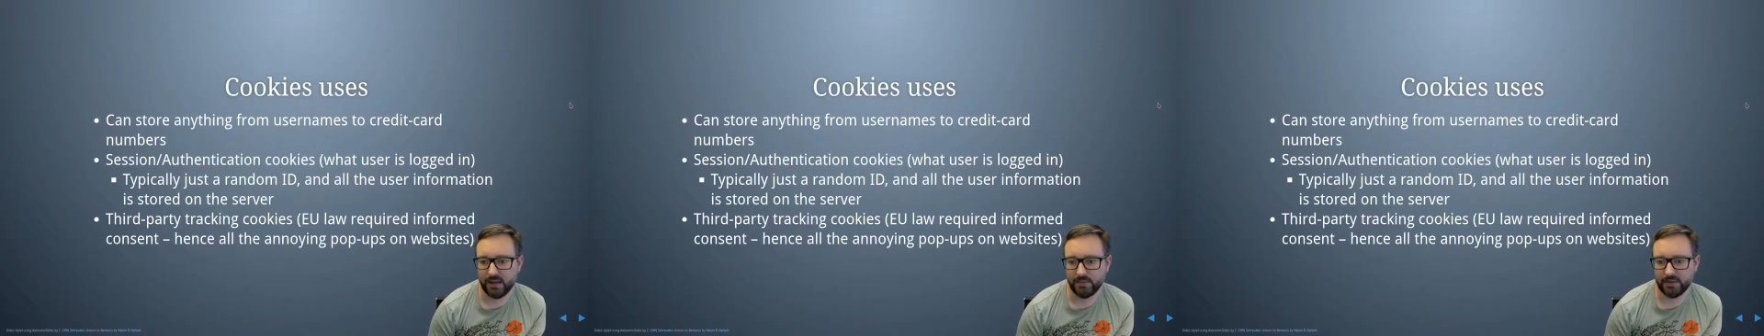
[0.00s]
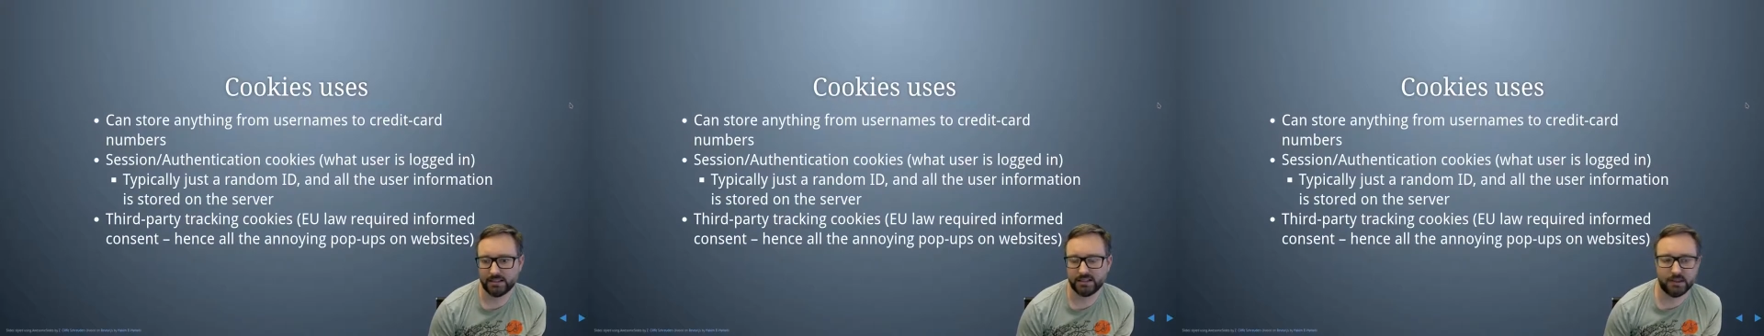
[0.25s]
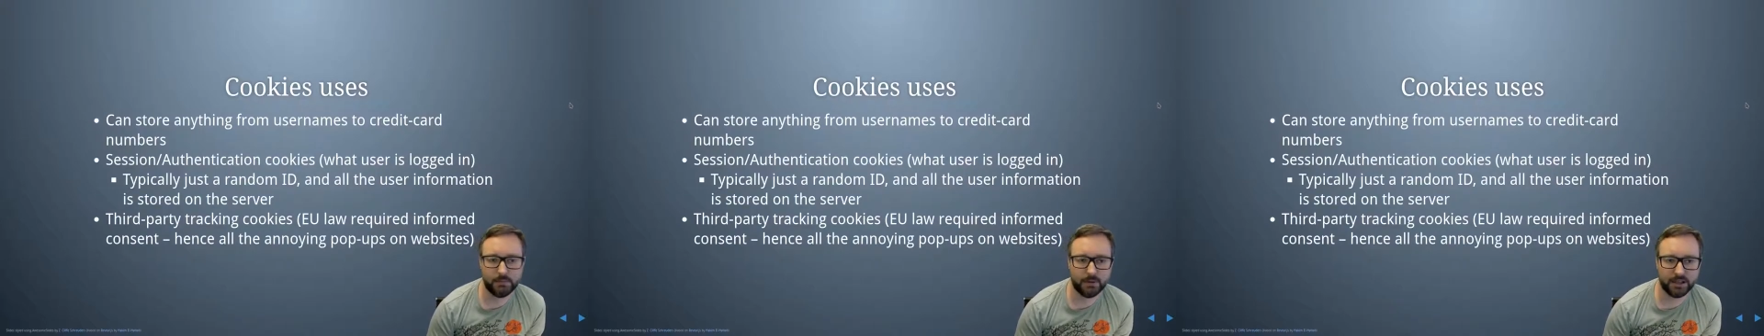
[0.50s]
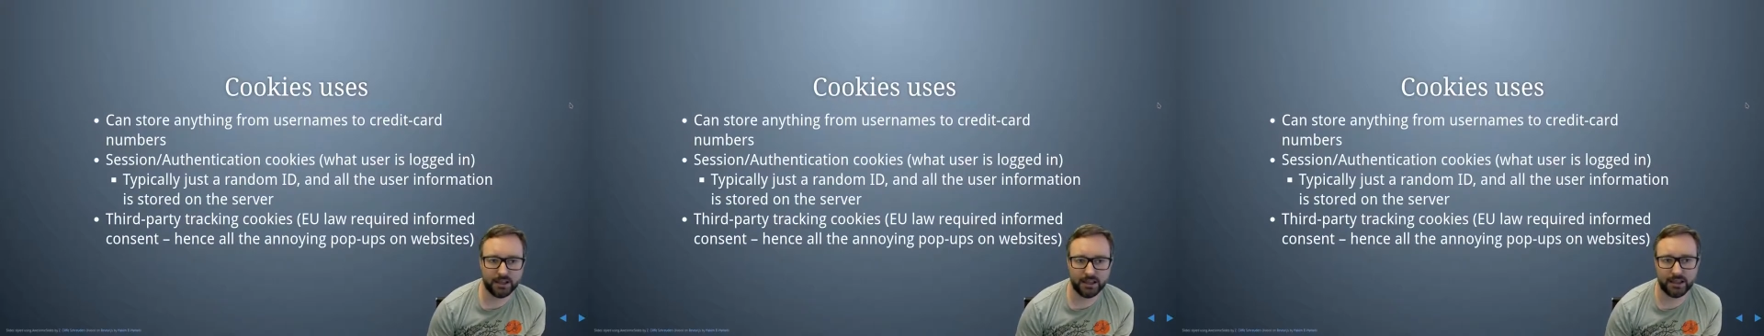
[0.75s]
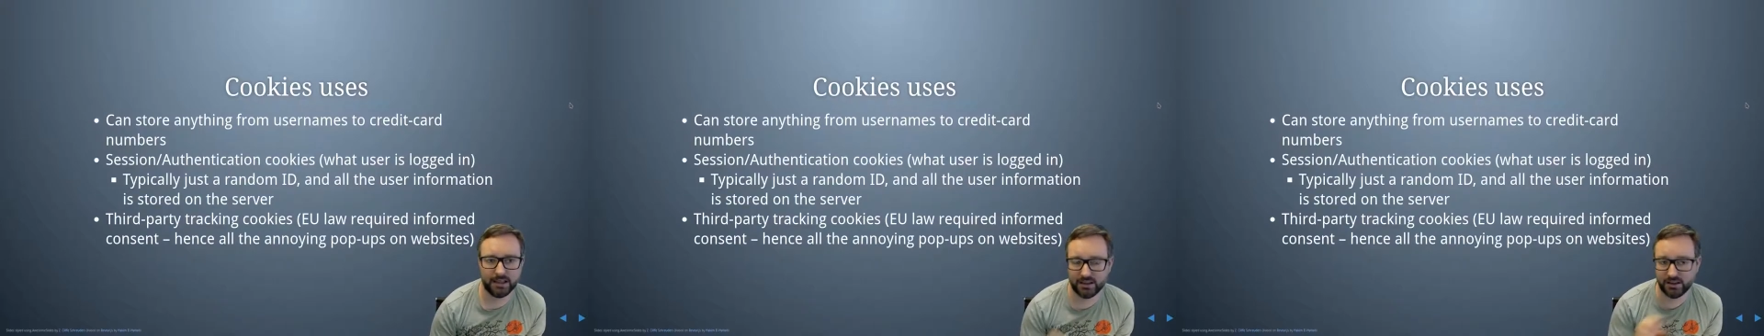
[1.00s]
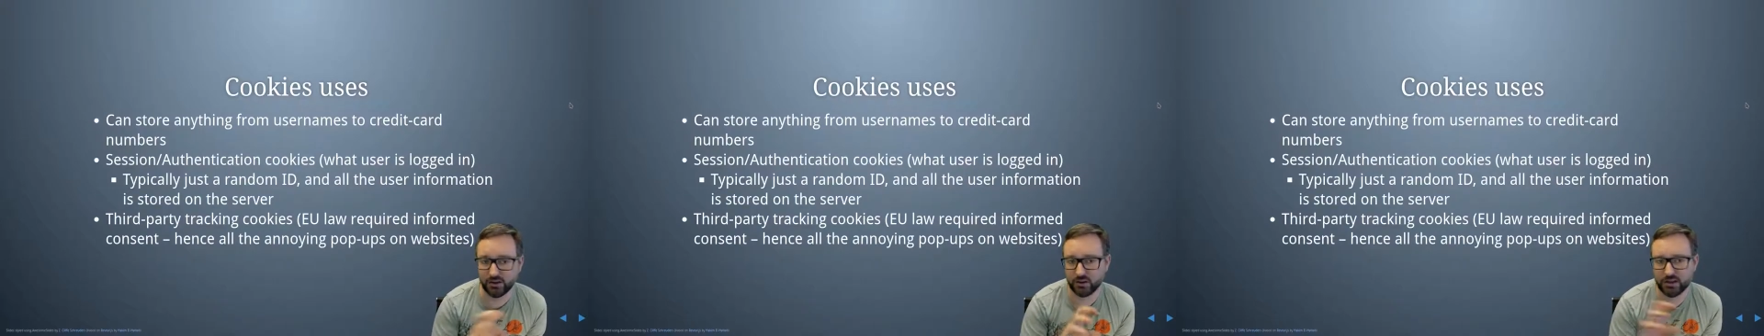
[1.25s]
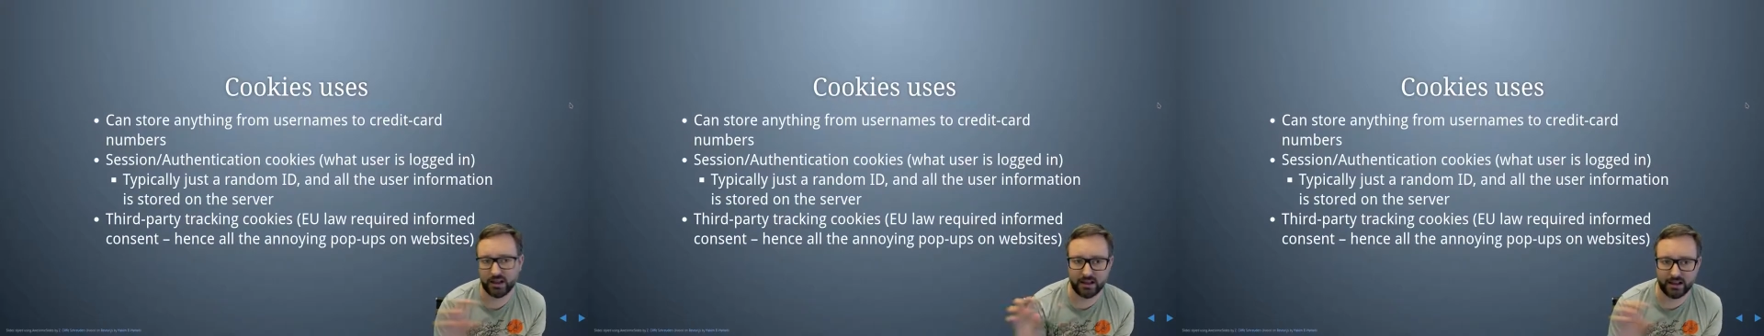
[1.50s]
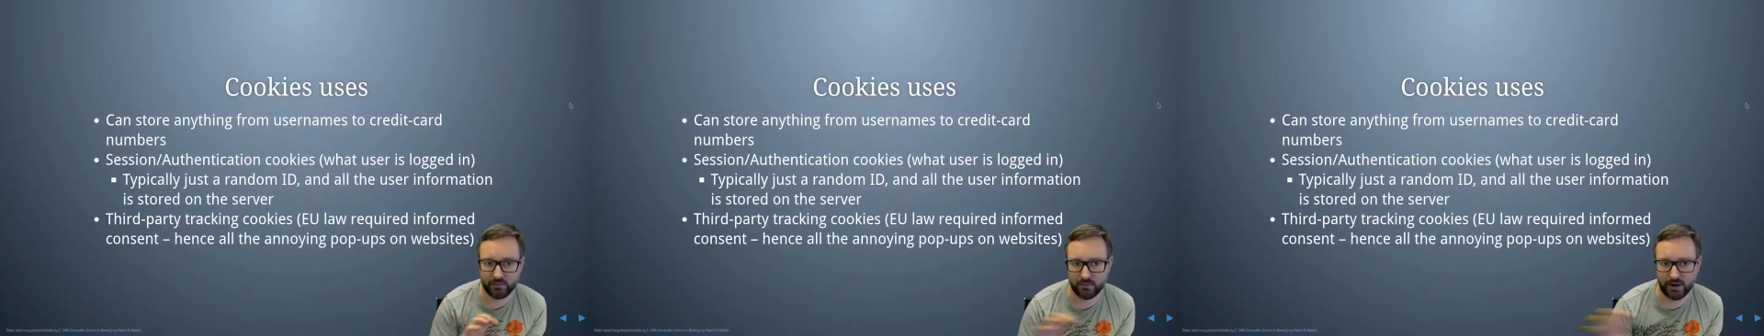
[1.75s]
It's typically can look like
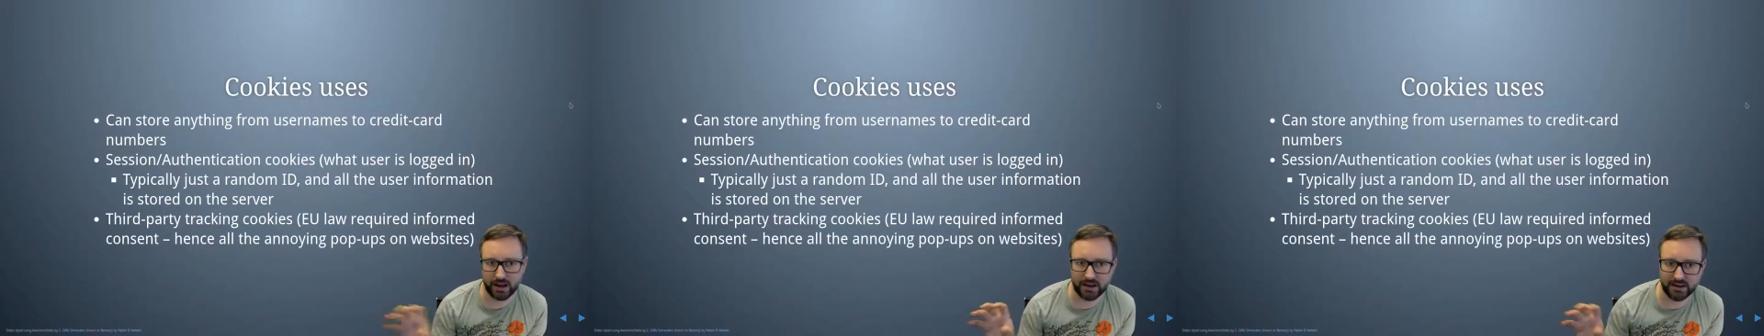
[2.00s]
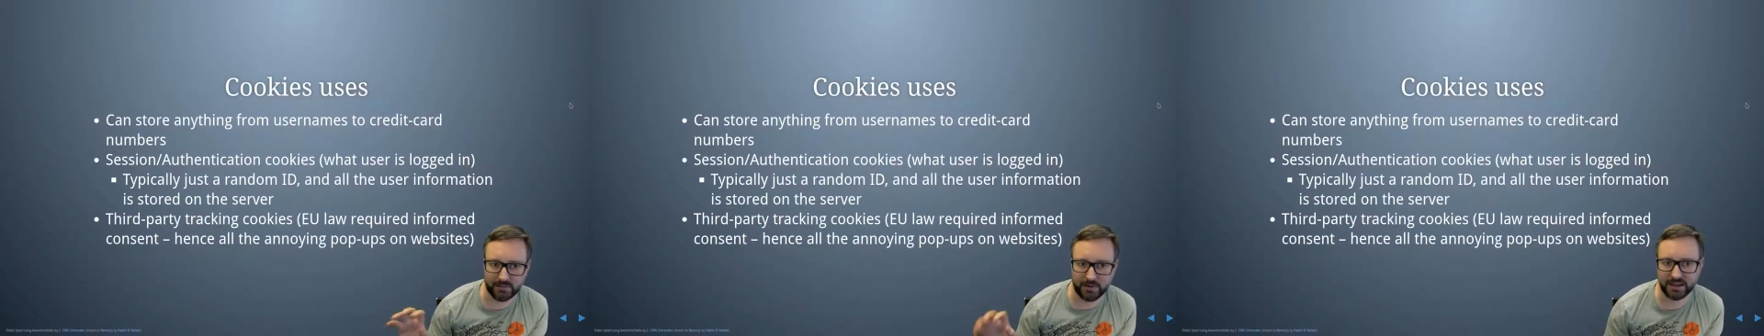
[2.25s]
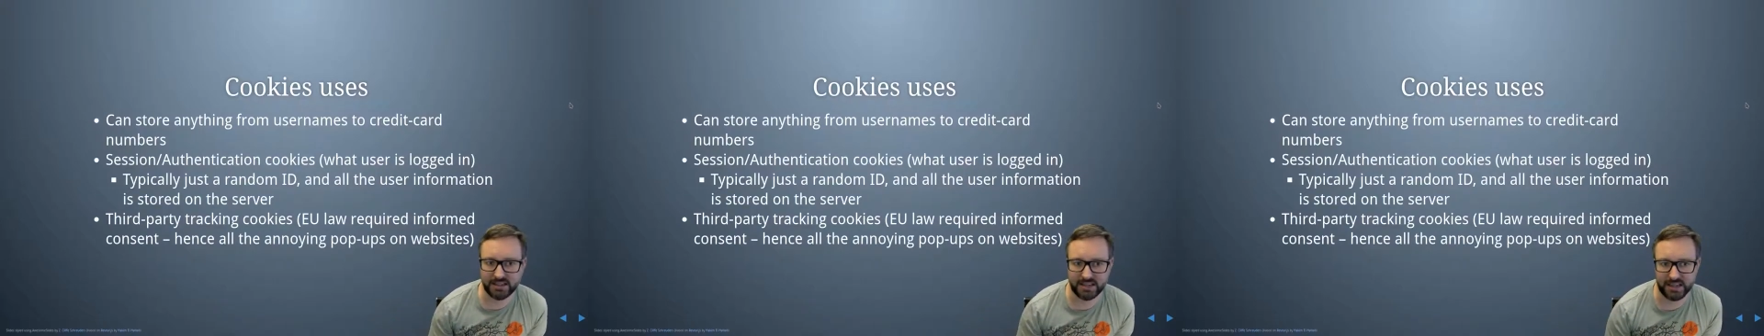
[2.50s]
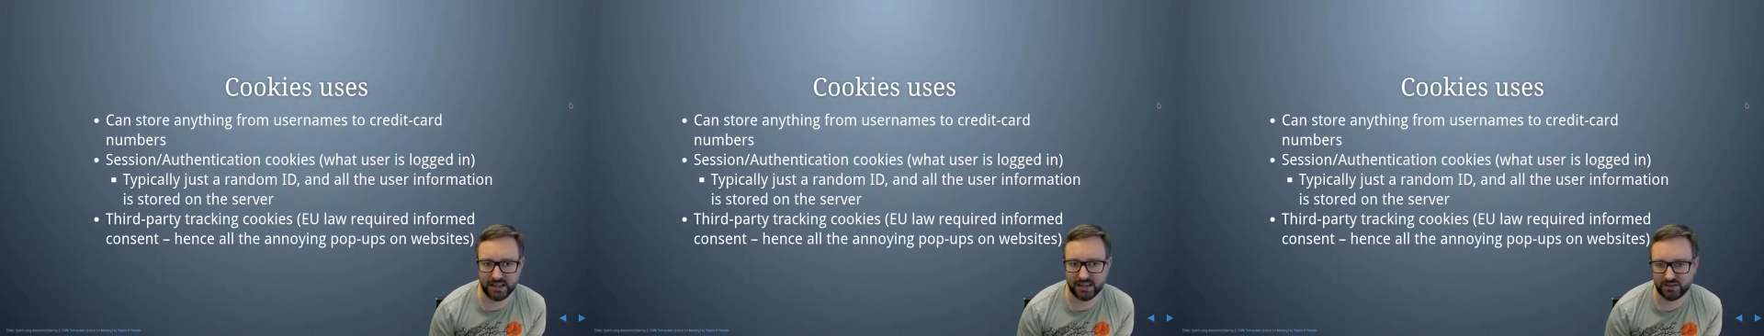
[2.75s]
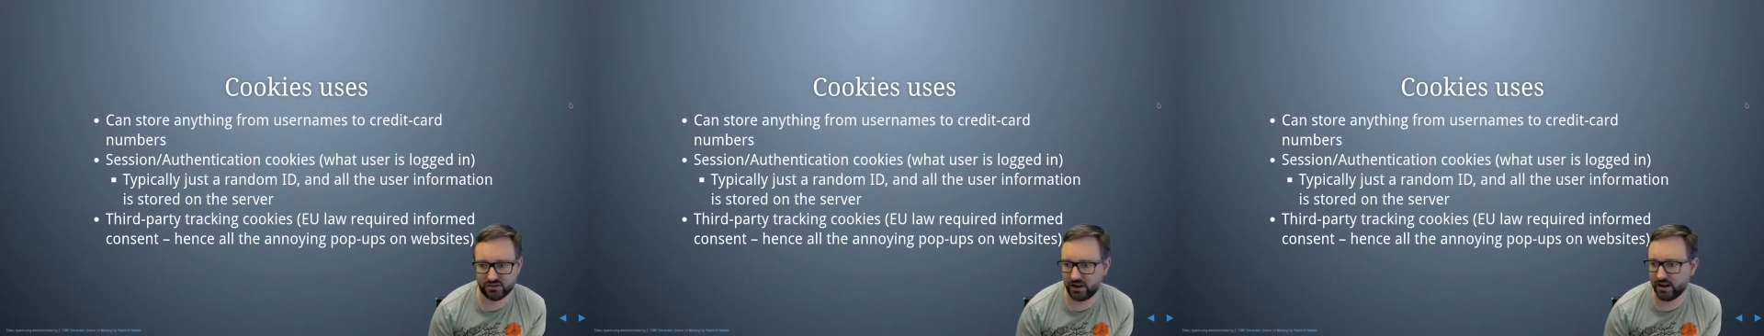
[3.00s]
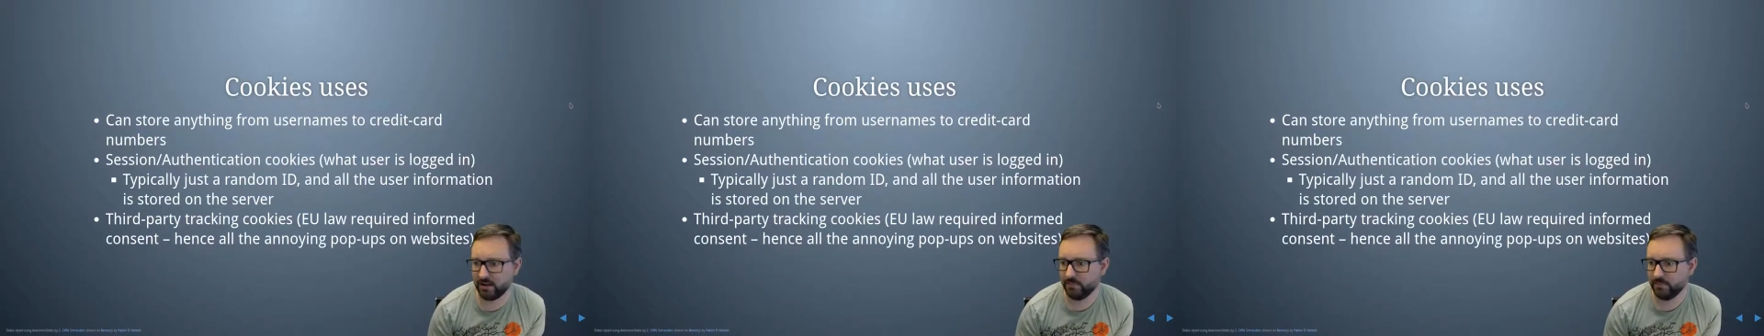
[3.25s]
a random ID string,